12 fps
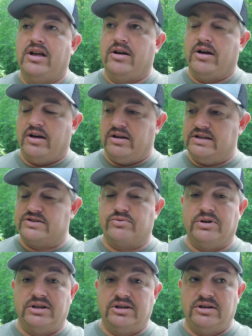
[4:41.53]
It's a
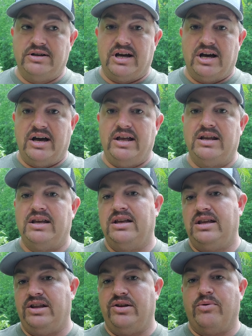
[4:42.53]
really good knot.
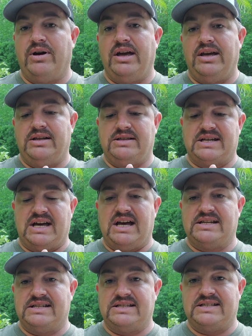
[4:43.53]
And the way it
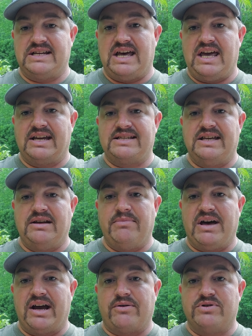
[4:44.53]
ties is the tag's headed
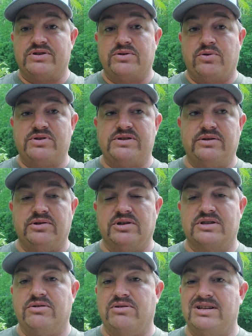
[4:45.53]
backwards towards the hook
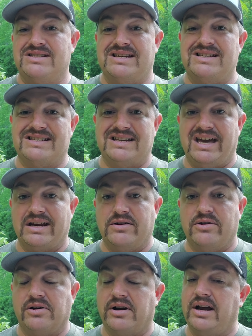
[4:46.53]
so it doesn't get snagged
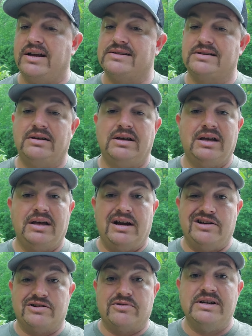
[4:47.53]
on grass.
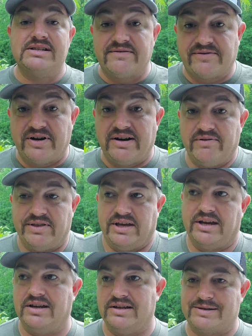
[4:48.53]
There's a reason for
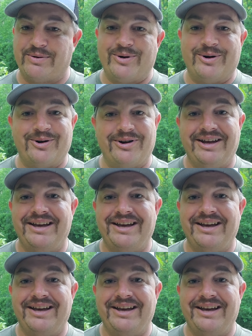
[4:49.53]
everything in this world.